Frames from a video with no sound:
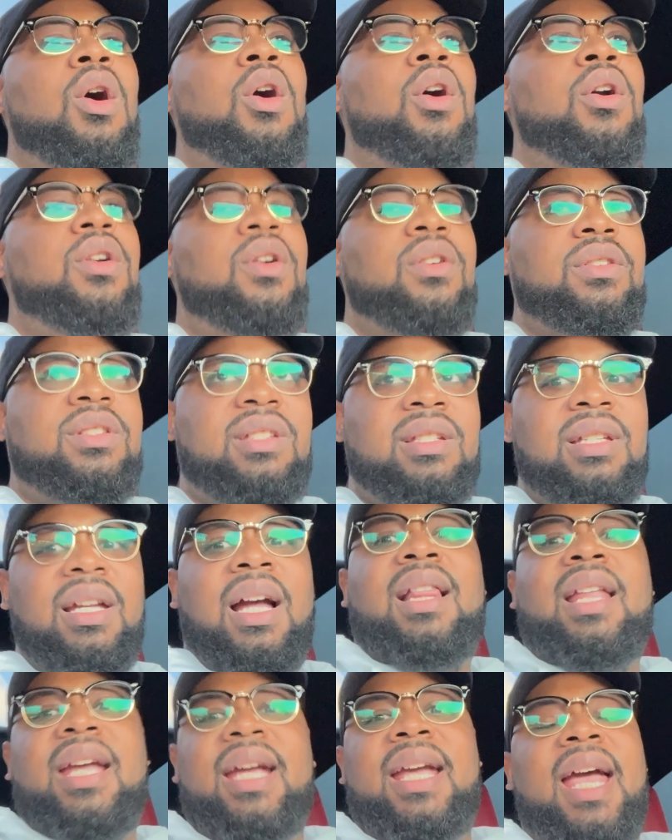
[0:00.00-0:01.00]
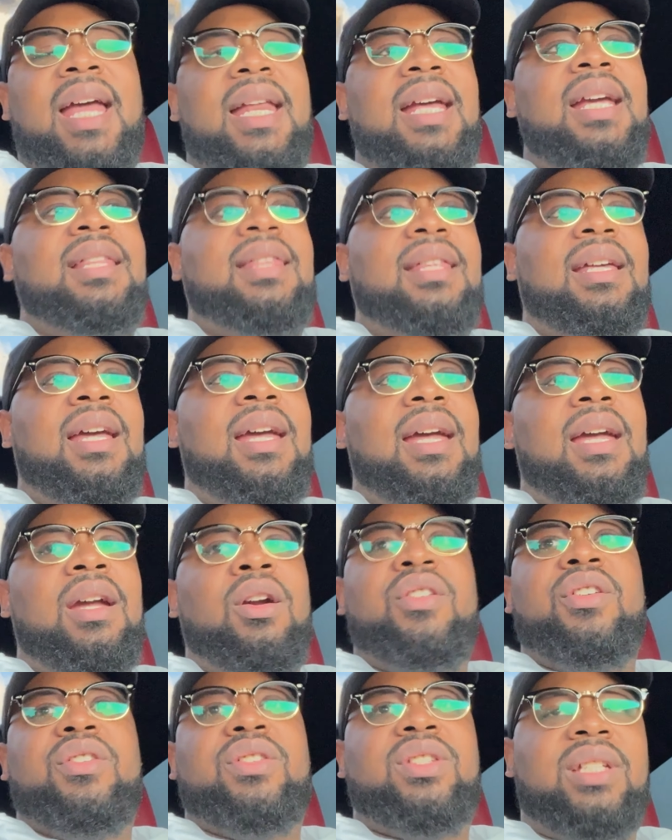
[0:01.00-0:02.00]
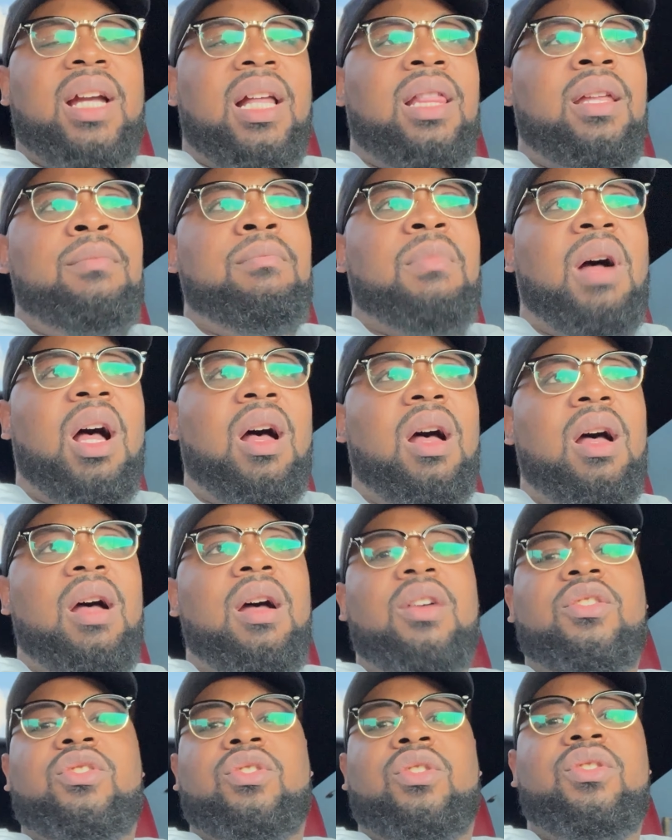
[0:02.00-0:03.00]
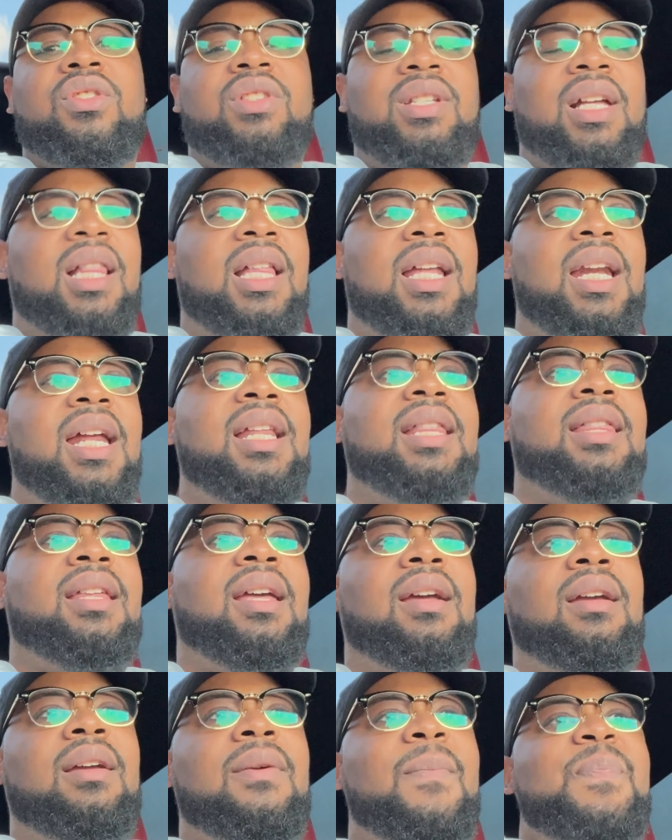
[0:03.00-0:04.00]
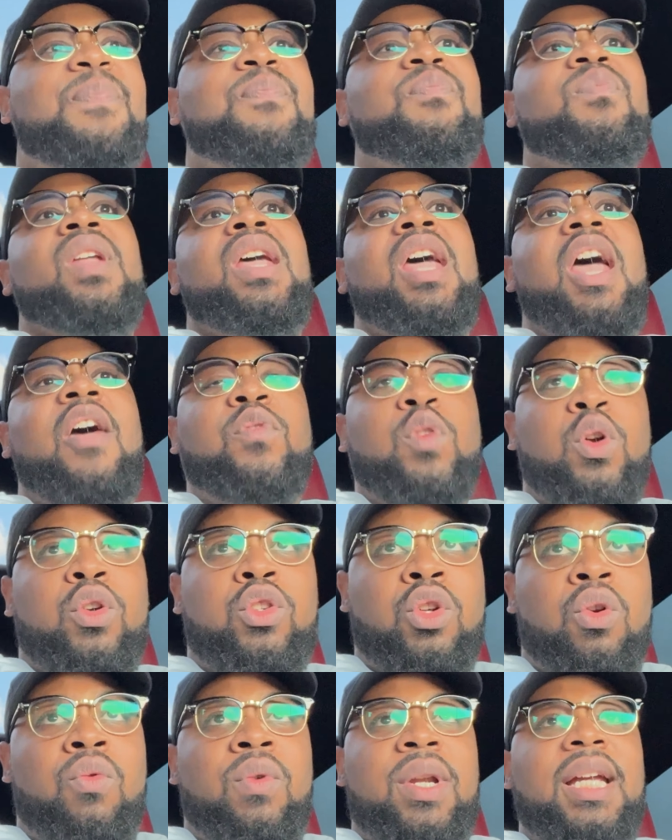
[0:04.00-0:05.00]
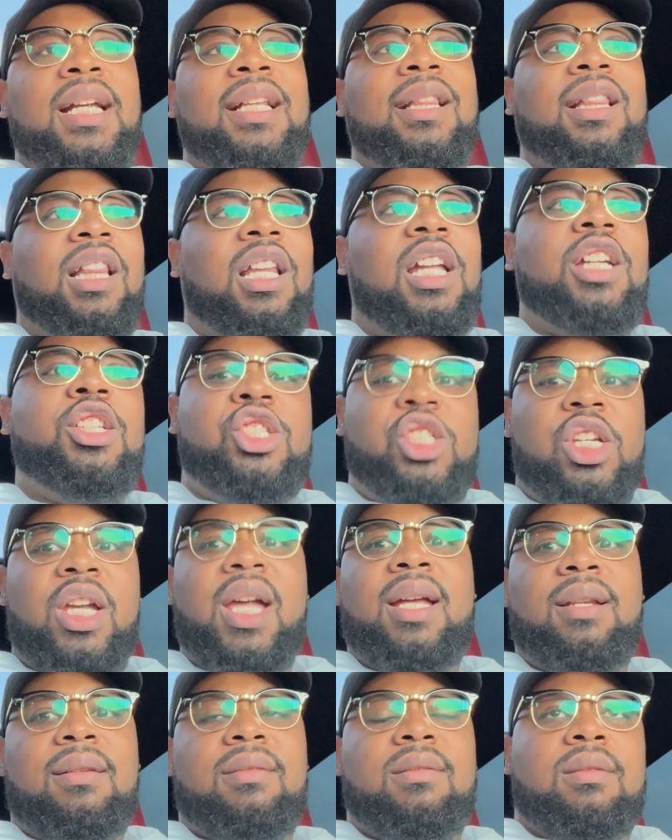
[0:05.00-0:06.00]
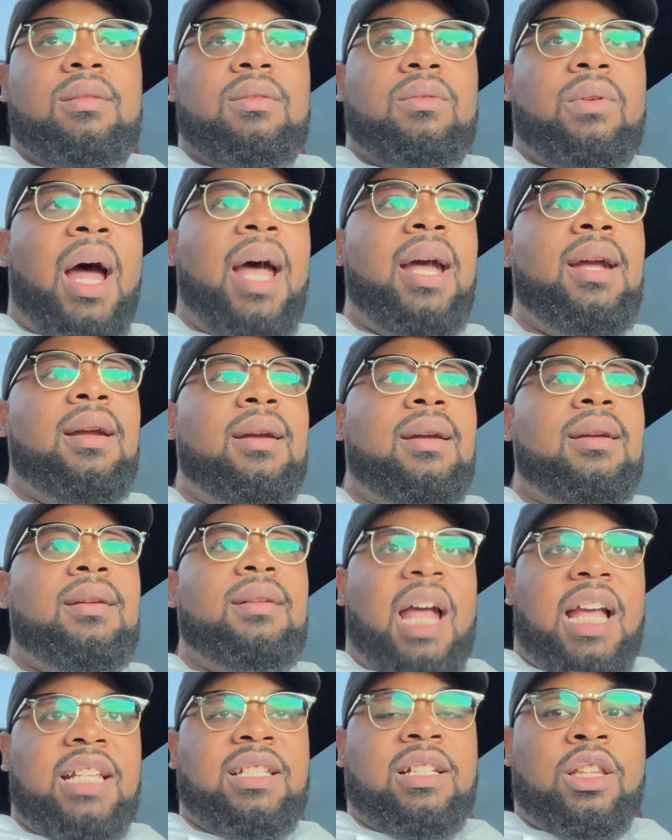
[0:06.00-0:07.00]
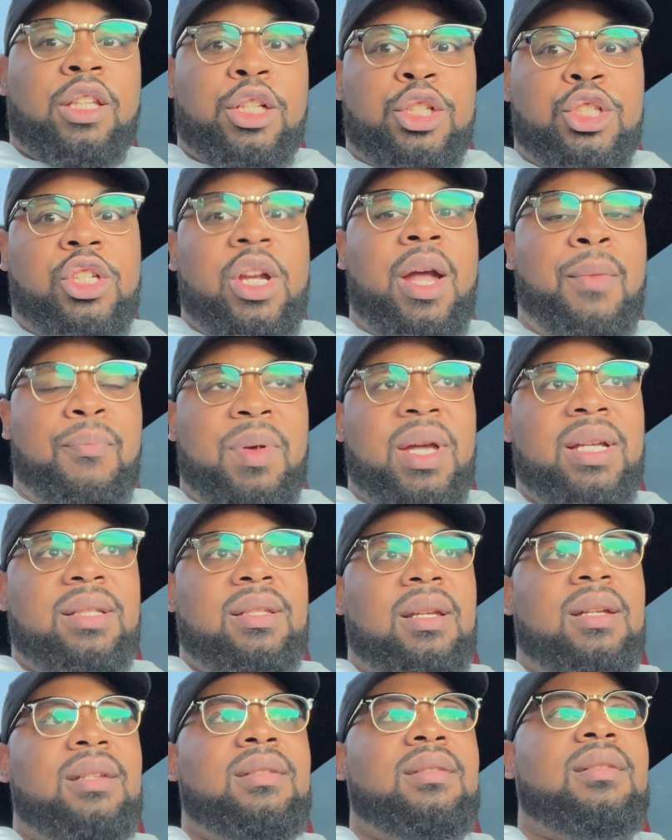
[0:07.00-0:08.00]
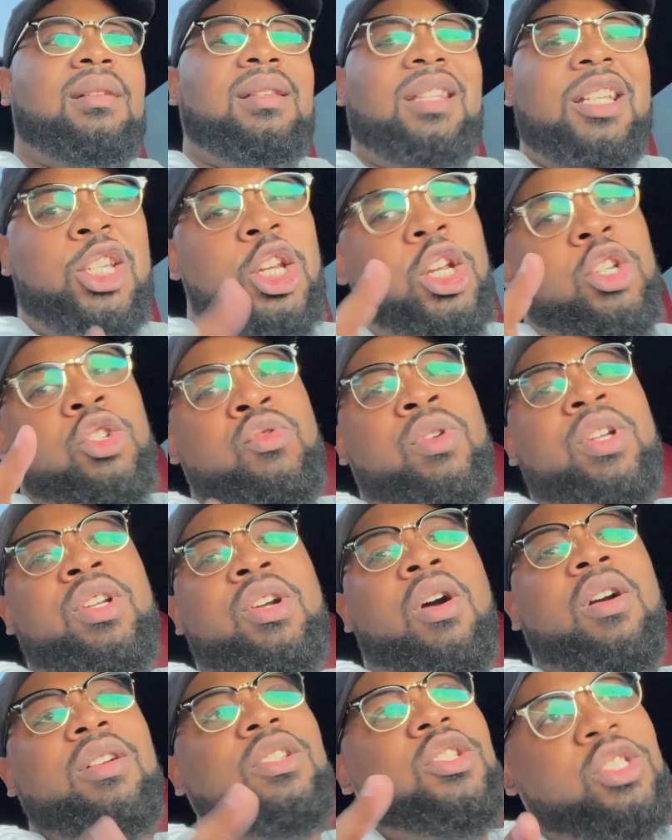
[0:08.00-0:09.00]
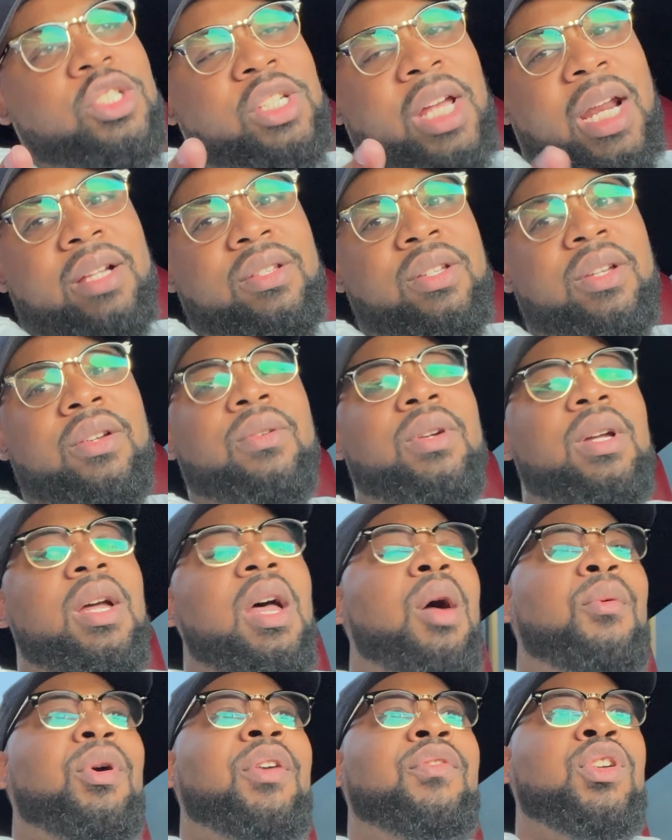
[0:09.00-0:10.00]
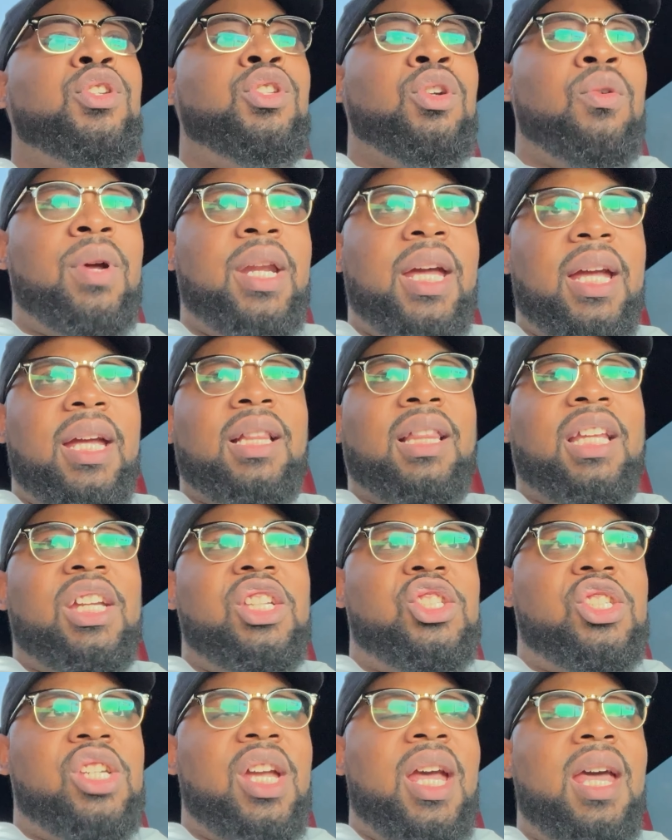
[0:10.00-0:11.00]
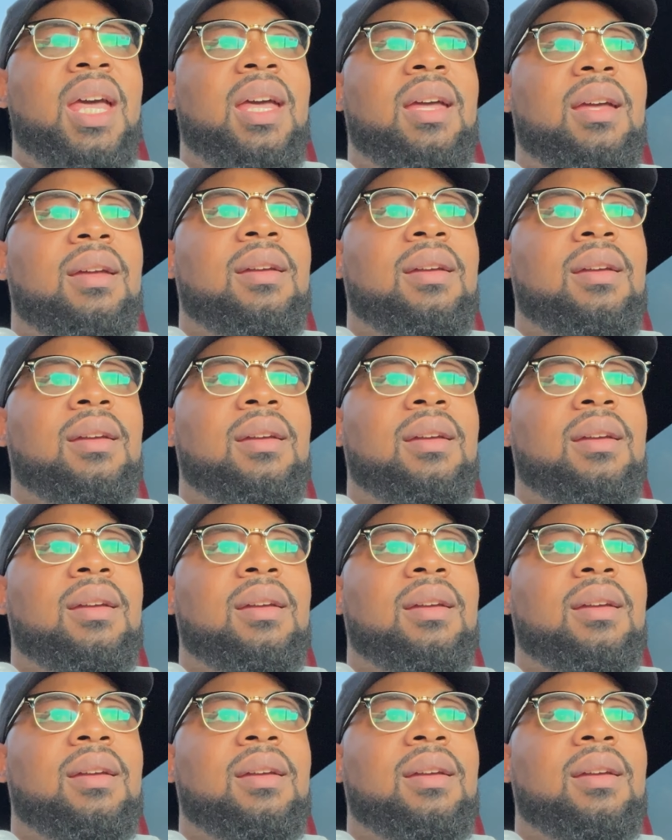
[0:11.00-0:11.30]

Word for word: or you're selling anything, or you're selling mugs, or you're selling anything, if you're doing it legit, right, as a legit business, legit street cars, shout out to you. If you're doing it legit,